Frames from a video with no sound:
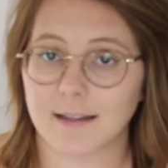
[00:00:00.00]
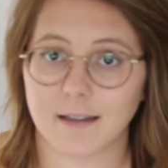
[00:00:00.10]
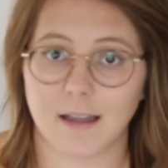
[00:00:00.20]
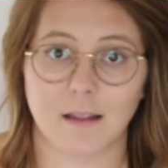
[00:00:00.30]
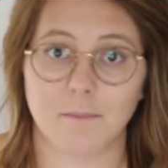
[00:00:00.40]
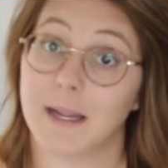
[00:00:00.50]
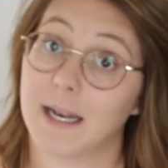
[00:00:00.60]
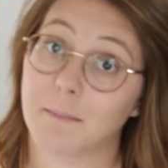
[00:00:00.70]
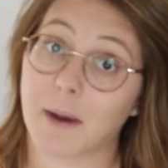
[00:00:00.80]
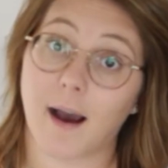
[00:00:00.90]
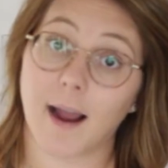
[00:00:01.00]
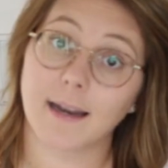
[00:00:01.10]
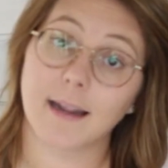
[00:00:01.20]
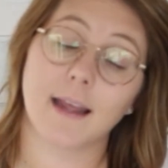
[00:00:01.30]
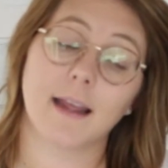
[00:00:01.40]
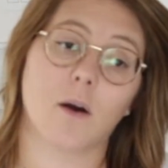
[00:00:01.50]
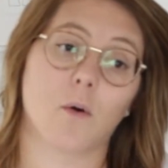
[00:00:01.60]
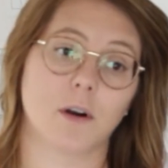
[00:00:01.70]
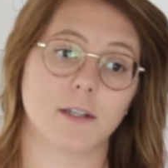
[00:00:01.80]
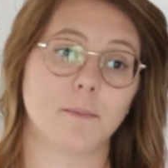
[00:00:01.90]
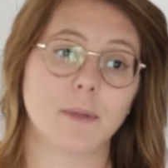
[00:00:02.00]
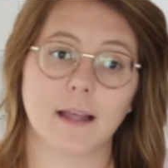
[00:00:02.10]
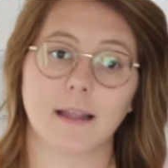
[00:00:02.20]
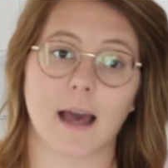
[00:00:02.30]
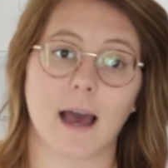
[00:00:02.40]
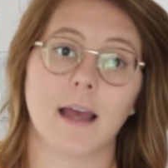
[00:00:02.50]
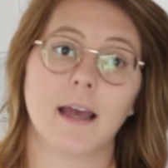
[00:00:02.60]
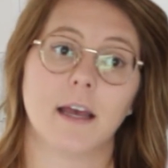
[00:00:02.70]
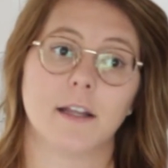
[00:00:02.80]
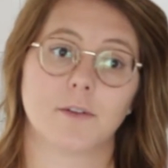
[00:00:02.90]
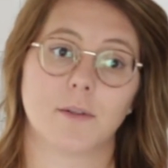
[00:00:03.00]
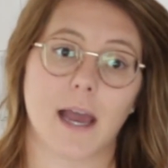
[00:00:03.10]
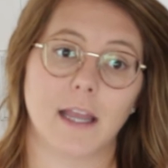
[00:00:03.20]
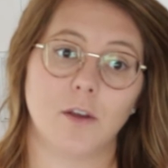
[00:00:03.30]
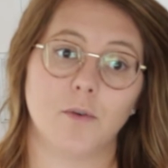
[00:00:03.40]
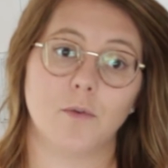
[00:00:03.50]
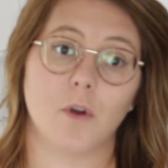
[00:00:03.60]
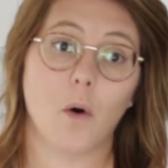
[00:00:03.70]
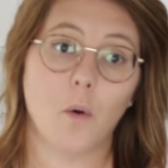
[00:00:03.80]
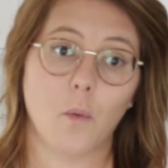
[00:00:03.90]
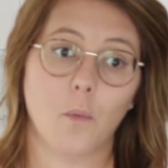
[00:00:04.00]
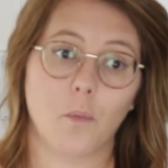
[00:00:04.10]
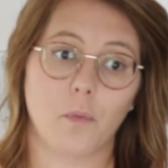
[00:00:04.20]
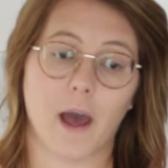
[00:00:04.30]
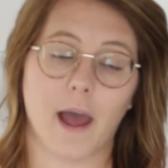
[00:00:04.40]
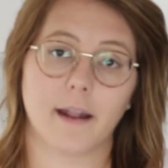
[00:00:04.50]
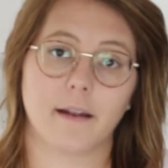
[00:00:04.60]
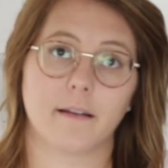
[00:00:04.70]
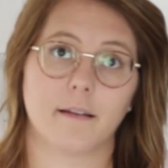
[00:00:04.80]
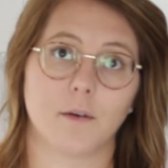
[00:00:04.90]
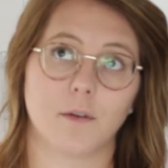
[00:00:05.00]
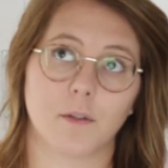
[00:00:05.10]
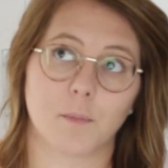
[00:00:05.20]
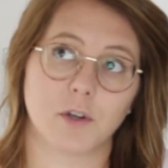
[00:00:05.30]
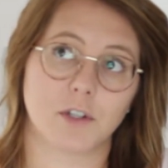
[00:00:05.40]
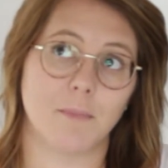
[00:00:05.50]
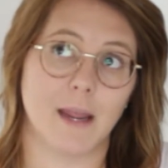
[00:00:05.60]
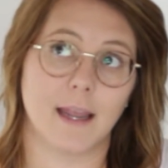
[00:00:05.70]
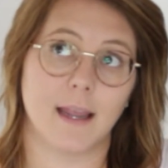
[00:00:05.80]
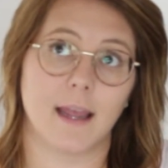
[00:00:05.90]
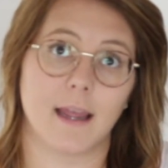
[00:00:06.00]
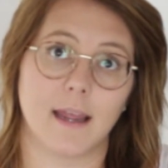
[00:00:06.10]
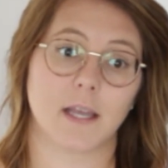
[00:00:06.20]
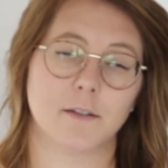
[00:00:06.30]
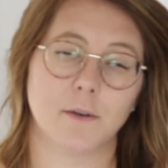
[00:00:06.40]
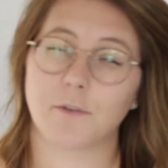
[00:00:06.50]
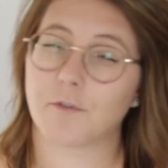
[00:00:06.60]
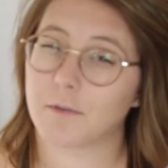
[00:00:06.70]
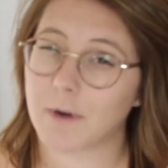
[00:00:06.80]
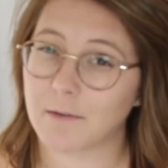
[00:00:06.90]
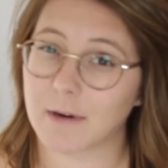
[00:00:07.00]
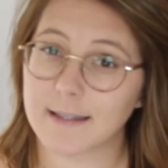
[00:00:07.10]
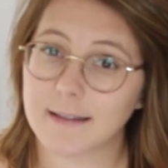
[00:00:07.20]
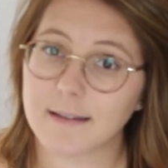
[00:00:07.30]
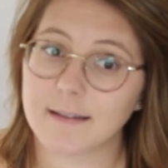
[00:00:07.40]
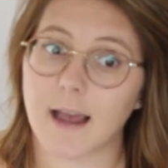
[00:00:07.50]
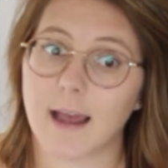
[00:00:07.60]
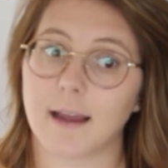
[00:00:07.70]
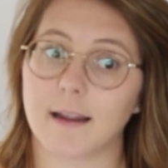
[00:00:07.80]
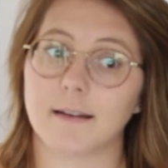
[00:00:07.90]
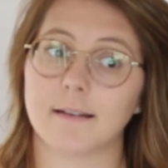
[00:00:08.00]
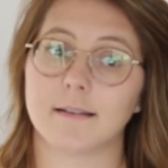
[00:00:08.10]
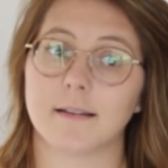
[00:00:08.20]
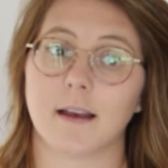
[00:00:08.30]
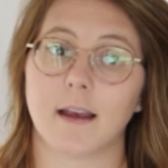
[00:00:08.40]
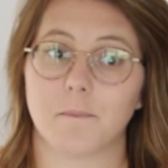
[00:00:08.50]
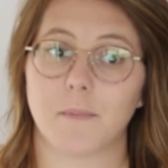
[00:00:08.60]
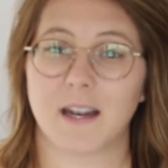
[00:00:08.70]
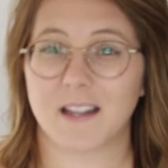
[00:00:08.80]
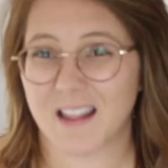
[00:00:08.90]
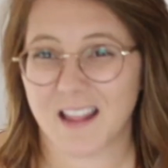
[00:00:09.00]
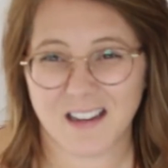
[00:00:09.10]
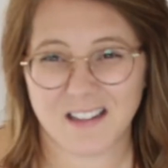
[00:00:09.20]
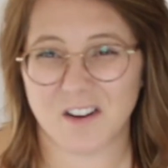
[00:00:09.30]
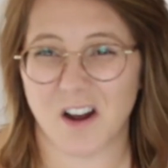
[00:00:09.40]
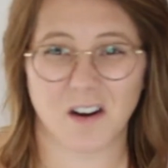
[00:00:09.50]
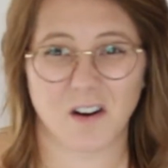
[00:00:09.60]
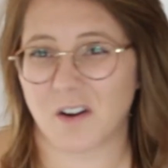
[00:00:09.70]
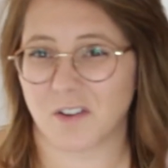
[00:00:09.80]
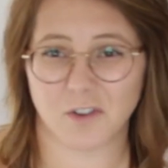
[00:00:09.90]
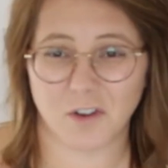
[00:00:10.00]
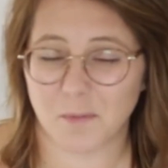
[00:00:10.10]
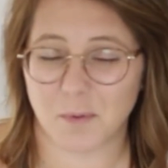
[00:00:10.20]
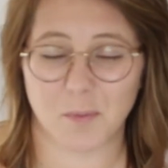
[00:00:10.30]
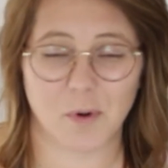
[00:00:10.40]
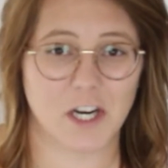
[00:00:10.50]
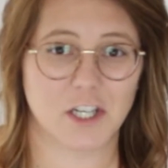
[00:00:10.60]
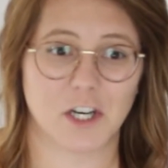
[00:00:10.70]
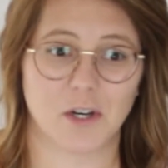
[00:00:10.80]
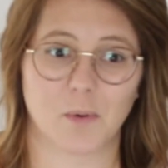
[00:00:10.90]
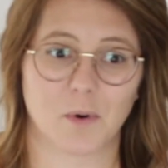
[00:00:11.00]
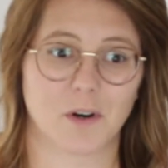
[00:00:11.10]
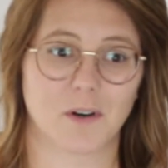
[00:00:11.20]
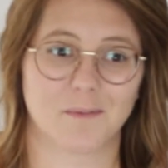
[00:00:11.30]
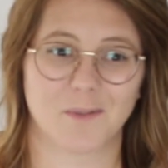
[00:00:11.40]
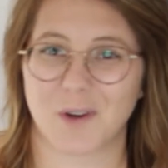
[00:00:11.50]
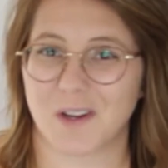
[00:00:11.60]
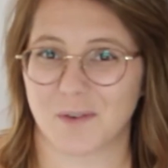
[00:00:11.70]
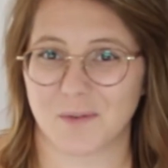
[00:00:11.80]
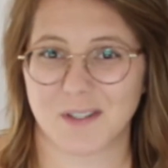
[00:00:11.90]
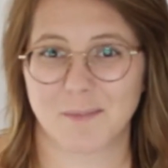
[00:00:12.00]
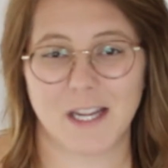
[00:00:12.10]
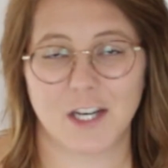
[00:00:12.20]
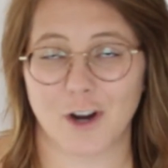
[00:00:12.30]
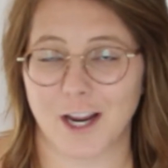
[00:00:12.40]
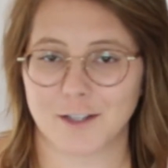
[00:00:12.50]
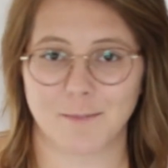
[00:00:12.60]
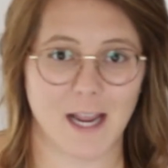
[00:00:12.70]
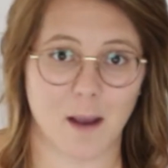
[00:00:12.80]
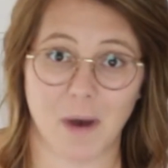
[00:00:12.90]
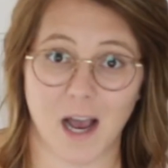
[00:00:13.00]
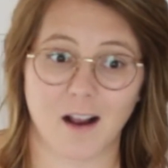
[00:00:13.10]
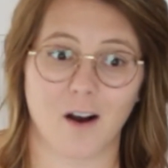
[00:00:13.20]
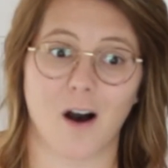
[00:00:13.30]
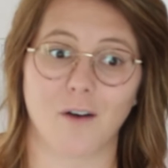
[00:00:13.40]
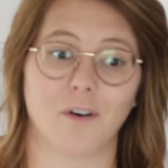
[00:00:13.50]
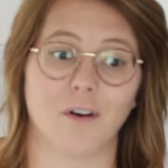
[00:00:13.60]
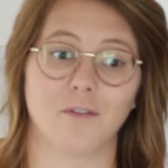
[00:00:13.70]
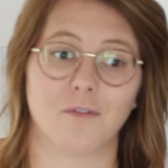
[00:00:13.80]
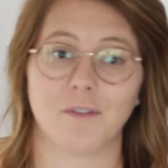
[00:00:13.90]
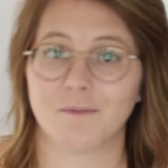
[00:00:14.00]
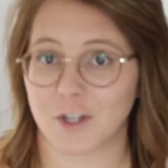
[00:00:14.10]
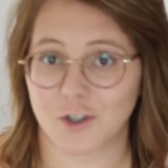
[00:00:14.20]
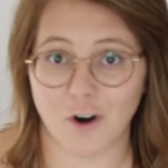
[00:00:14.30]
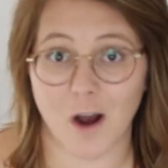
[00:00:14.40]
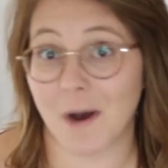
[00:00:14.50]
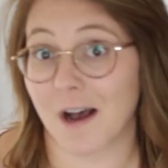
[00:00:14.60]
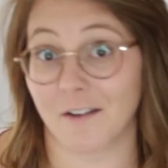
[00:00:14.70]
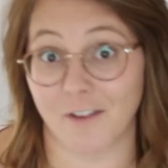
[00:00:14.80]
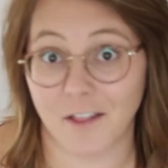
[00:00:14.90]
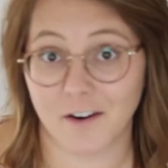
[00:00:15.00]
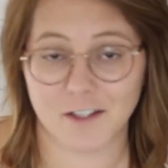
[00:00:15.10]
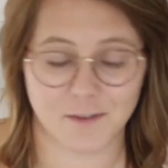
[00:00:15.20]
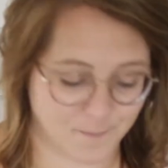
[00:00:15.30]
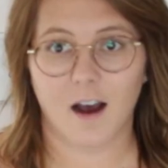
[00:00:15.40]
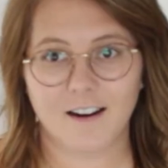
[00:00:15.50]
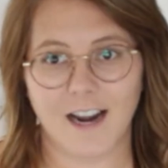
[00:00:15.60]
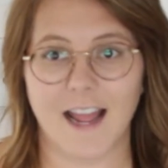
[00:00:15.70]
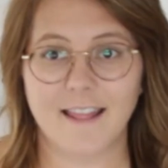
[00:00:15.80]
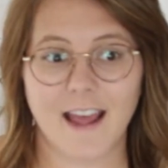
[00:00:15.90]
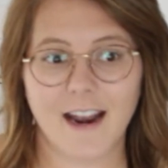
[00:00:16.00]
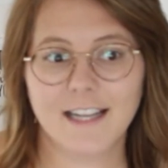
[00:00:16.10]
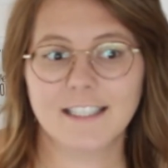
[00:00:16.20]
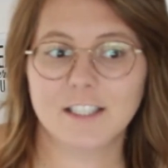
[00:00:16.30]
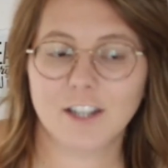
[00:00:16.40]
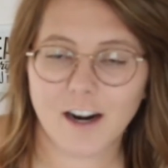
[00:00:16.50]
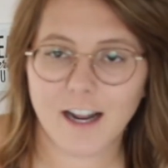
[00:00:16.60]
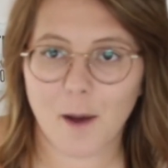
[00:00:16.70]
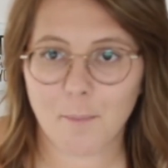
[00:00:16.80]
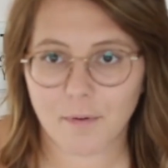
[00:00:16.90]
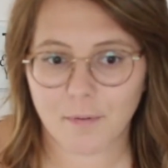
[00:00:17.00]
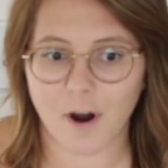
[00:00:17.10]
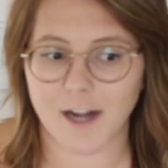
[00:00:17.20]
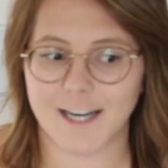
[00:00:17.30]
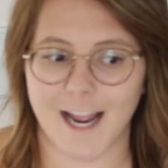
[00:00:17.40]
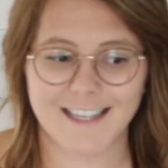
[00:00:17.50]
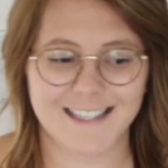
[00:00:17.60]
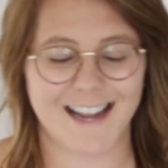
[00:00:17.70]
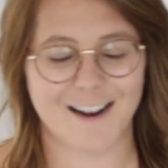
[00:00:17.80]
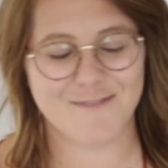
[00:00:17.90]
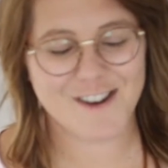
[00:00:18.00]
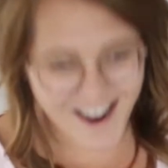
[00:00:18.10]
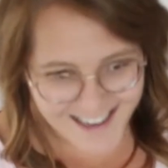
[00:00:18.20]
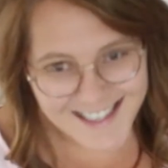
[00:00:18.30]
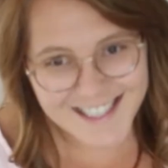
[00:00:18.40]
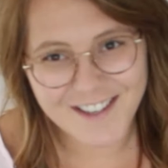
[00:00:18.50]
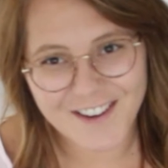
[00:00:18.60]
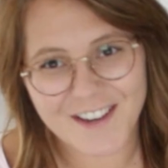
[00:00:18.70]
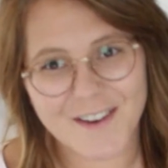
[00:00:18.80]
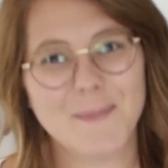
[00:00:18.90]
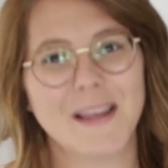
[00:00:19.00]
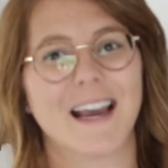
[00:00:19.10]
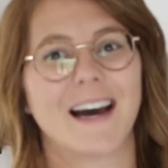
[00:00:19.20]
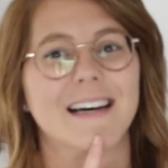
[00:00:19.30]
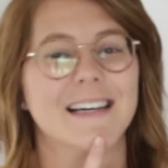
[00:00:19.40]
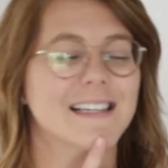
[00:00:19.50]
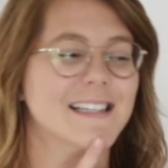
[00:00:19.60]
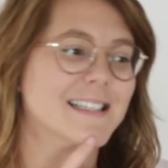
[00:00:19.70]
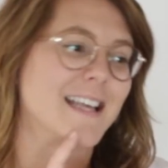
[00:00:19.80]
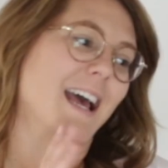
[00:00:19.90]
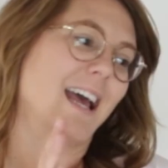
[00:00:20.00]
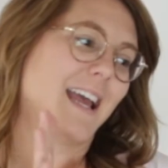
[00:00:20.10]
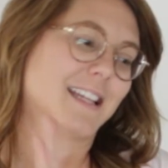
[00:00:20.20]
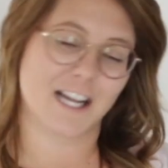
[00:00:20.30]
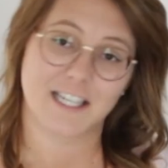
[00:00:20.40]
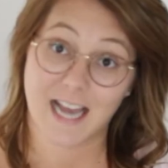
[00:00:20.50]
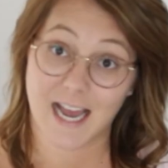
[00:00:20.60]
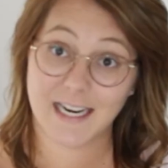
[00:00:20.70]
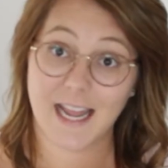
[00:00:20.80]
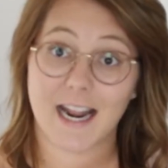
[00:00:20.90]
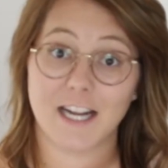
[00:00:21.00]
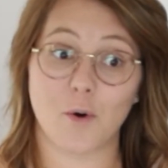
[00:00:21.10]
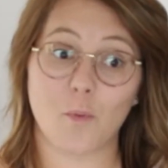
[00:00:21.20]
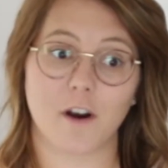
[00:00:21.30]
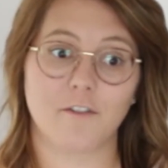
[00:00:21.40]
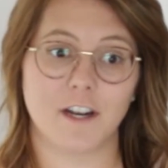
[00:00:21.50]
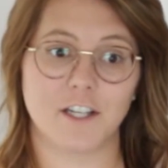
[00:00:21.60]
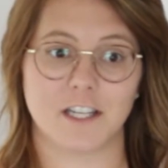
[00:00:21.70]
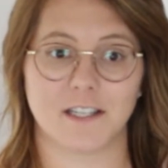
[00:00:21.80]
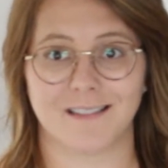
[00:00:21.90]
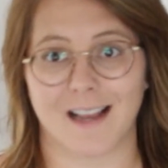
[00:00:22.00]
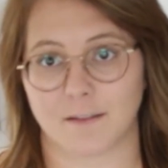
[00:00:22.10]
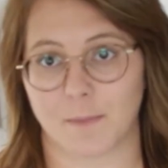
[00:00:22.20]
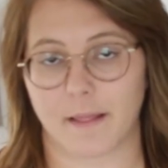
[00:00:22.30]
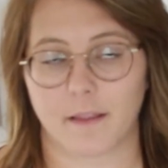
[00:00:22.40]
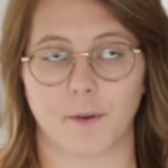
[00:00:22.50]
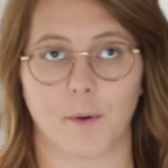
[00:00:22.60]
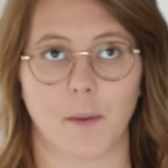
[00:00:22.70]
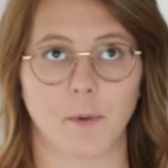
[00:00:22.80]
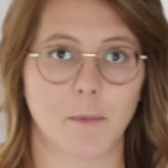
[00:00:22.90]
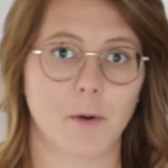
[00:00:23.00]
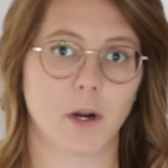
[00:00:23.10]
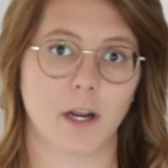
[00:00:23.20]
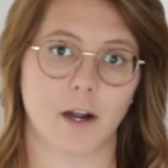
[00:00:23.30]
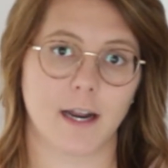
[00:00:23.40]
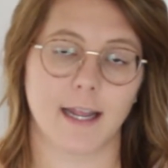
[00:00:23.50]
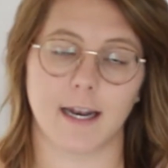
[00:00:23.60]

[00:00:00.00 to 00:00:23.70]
like the meaning behind it or something like that, so that you know that the person making it is doing it for the right reasons, and that it's not cultural appropriation or you know, somebody trying to make a buck off of the trauma of others. All right, and then I started a project that I'm not gonna show you because it's not done, and I don't wanna finish it till next month. So I'm gonna be working on it